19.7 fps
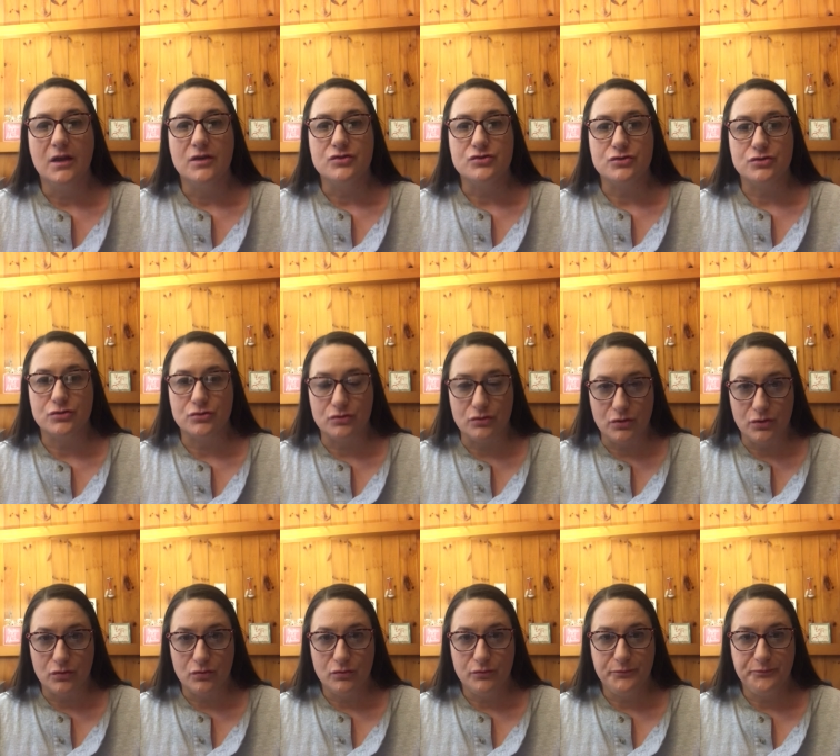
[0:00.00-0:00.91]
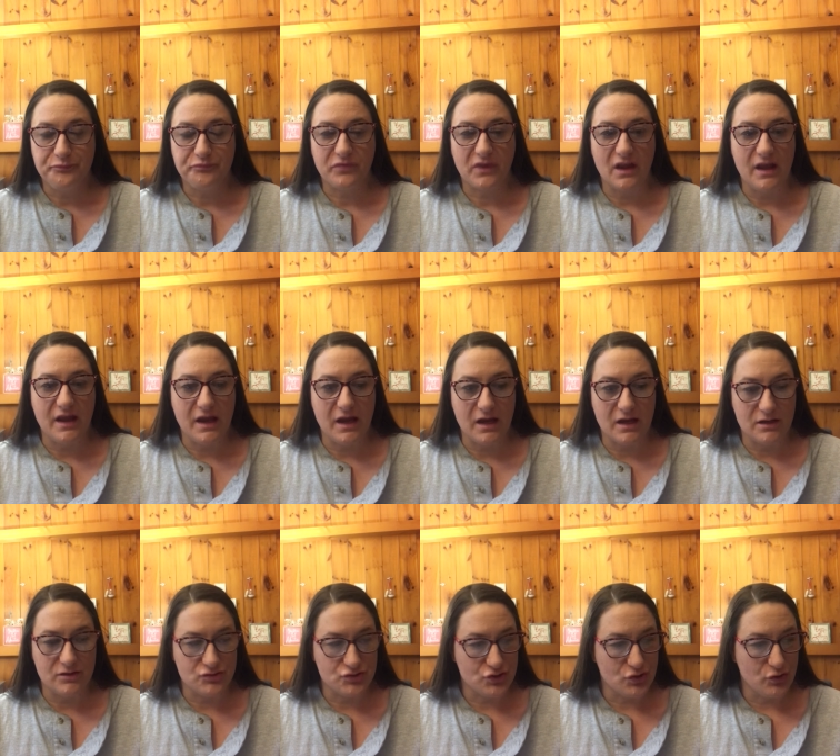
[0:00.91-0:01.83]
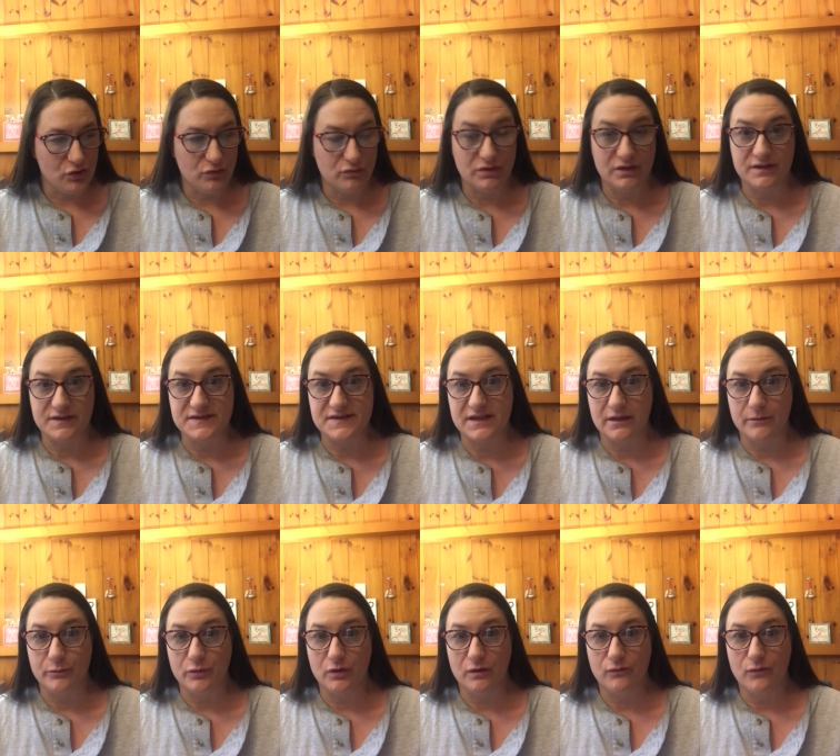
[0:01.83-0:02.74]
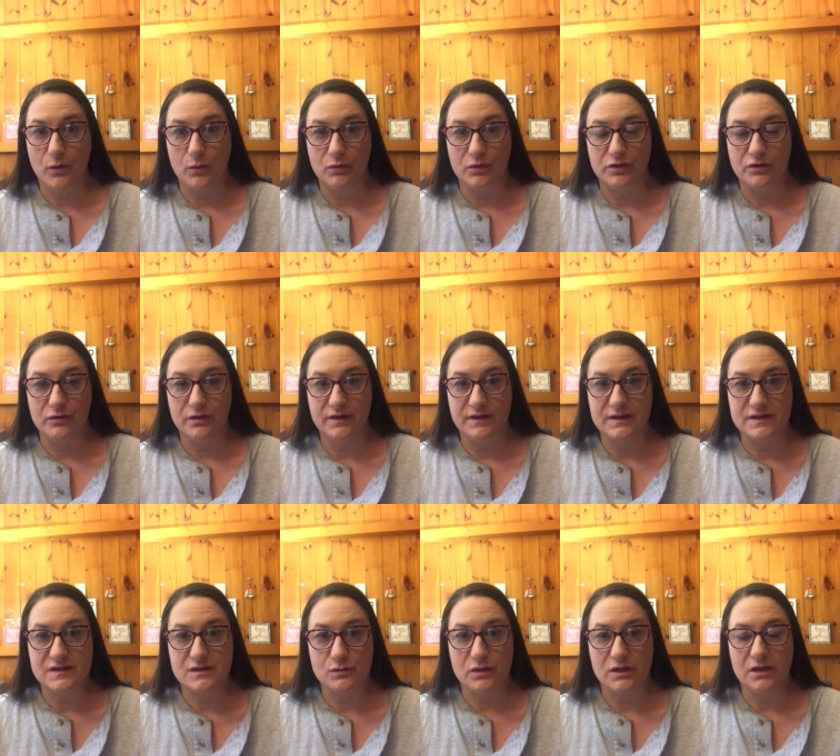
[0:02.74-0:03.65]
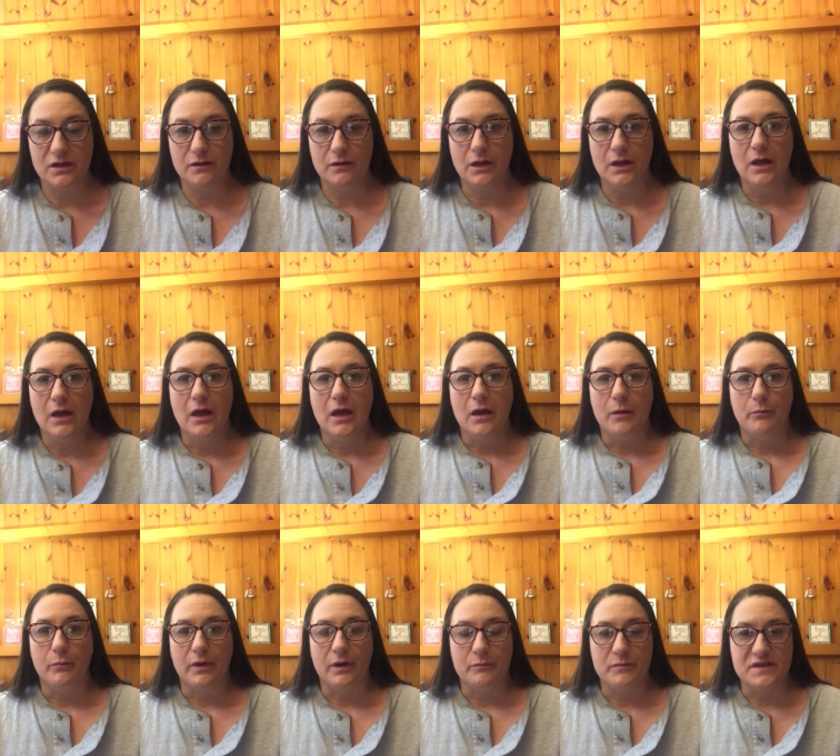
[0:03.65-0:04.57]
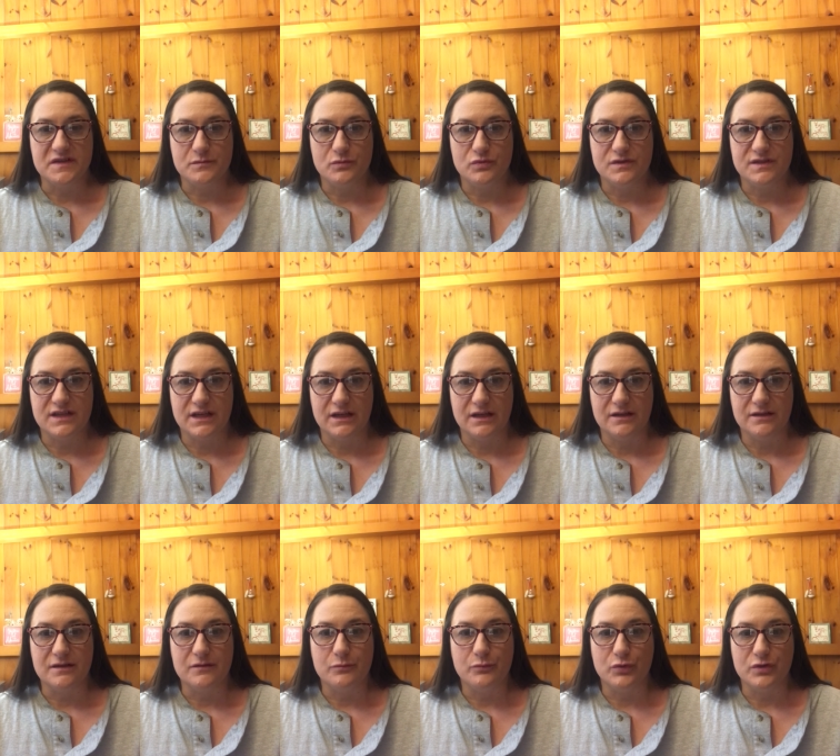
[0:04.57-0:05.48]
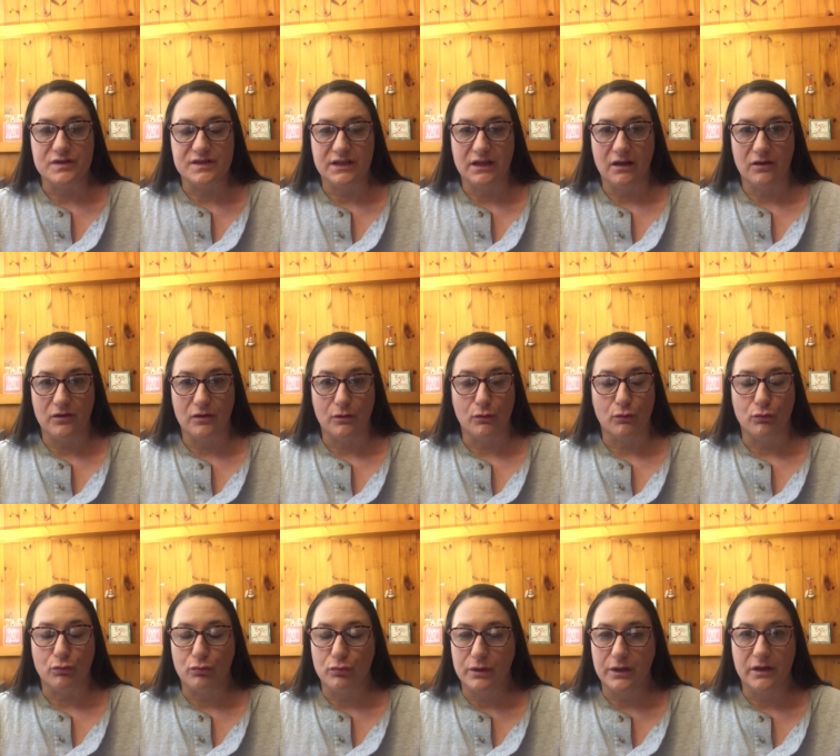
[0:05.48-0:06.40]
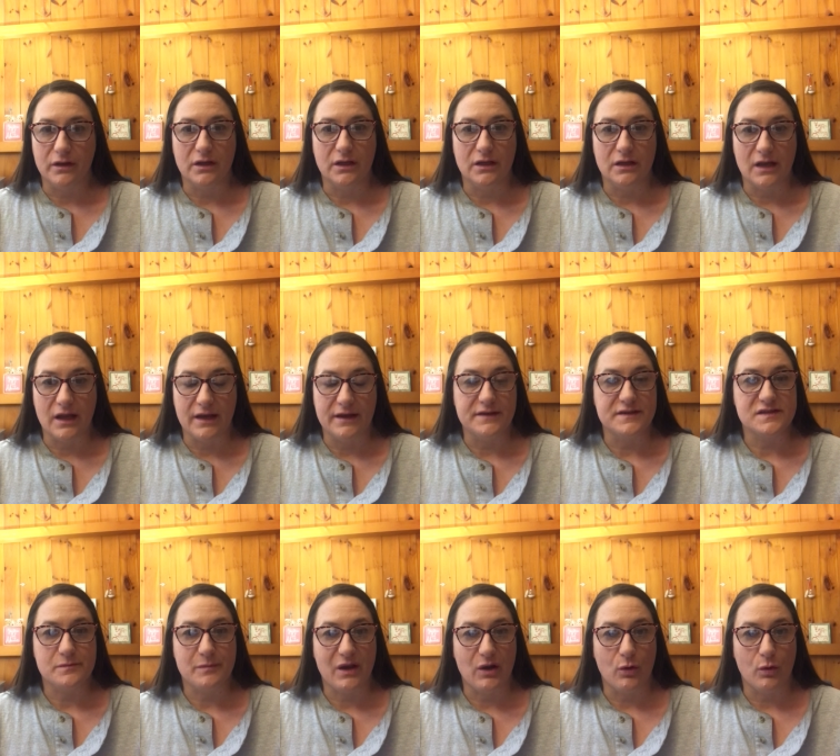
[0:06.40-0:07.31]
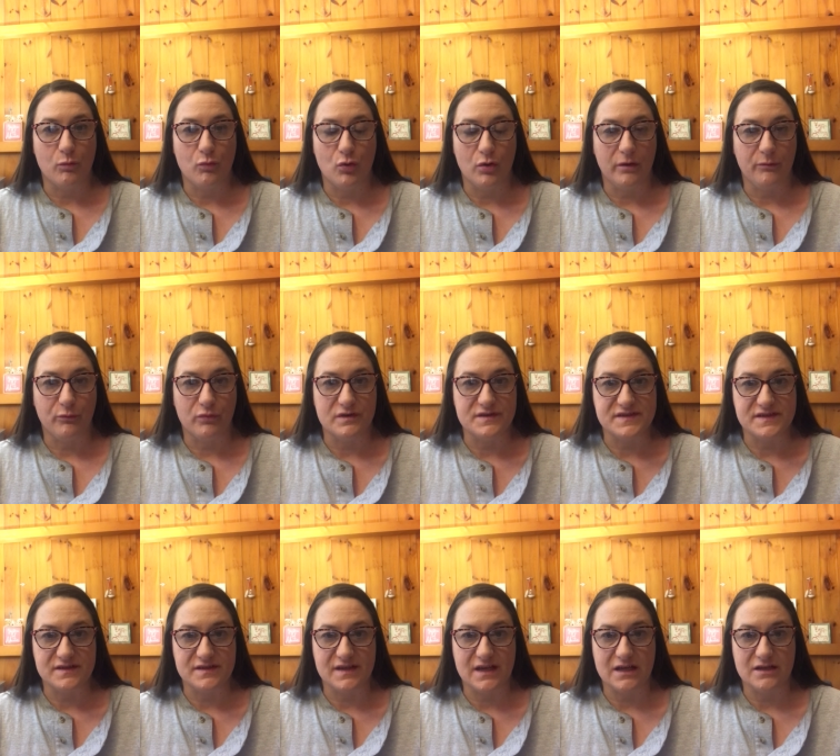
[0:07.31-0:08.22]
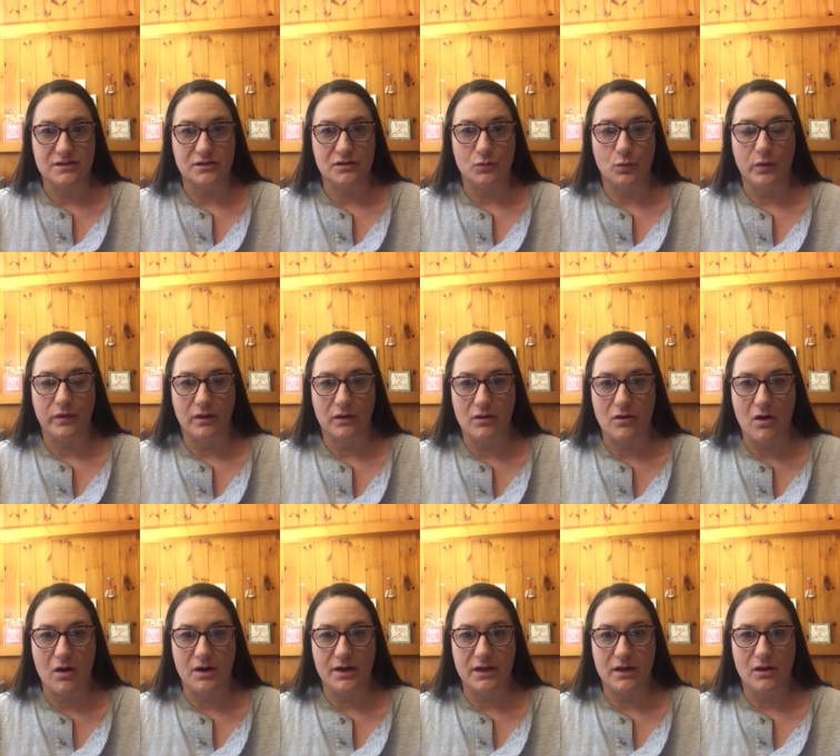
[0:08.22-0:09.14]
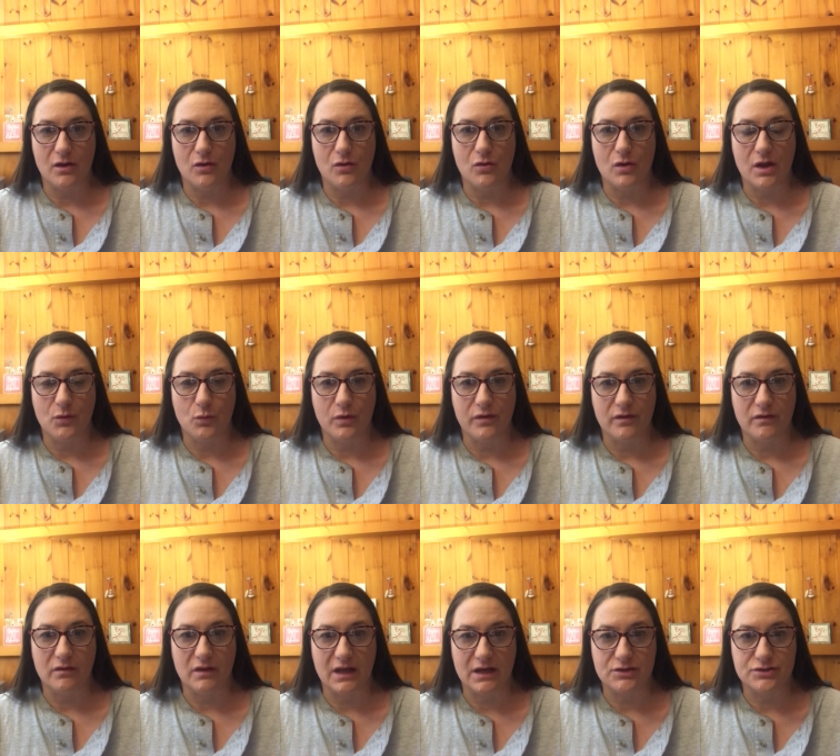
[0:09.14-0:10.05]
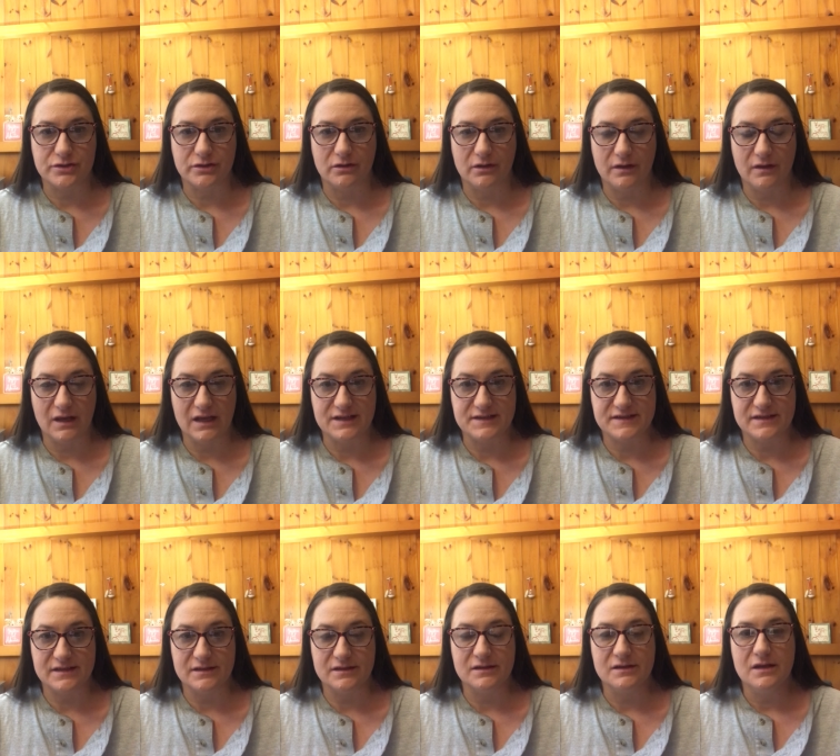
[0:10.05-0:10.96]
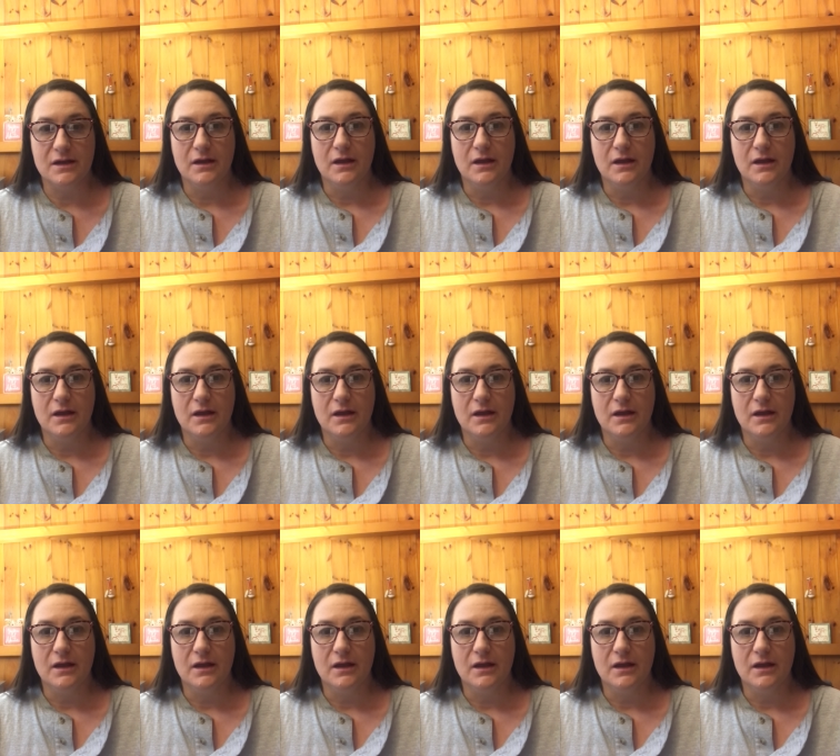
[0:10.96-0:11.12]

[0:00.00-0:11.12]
to you and show you an example of what we're doing this week. But Miss Boutin put together a really nice PowerPoint presentation with an audio and with a lecture and lesson